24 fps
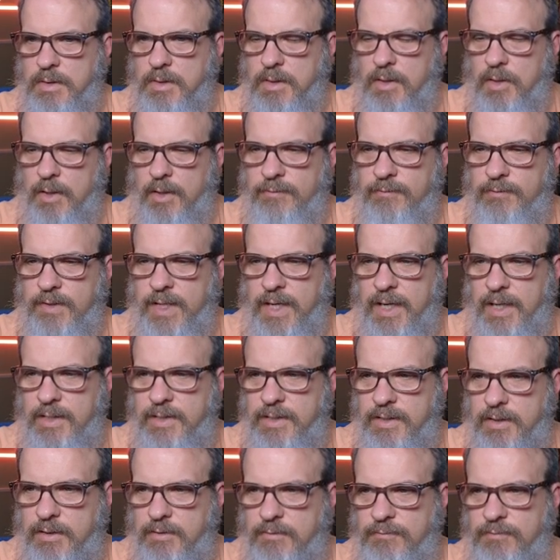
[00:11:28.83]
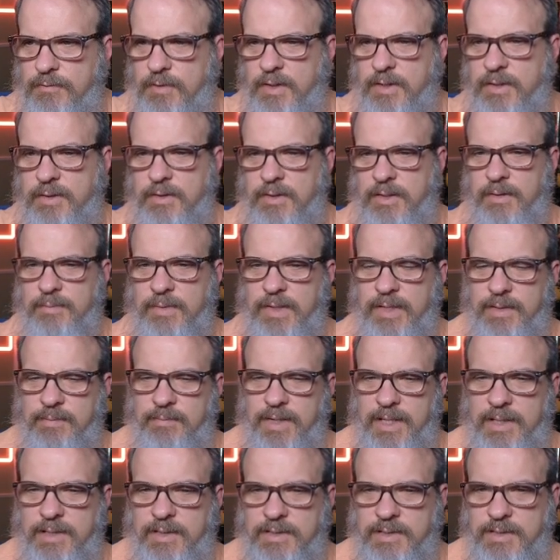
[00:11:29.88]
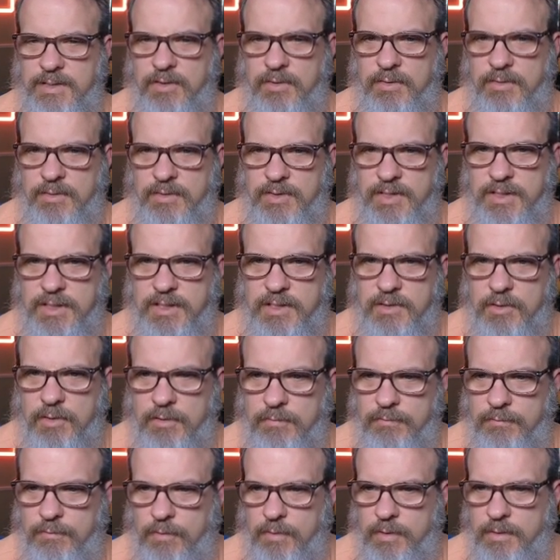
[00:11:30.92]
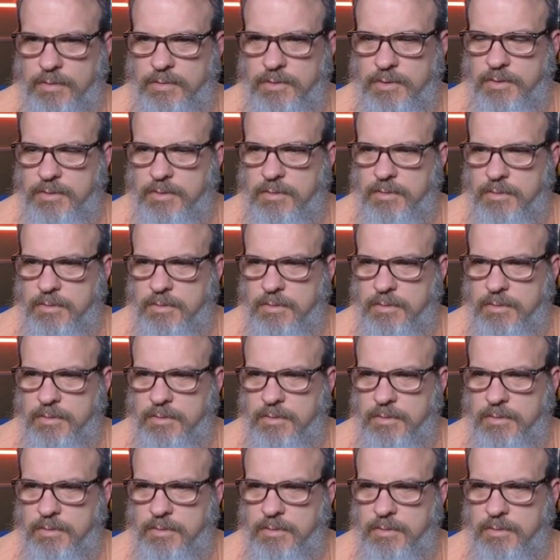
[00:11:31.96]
Oh, I forgot I did all 400. I'm like, man, this is going. 6 gold foils.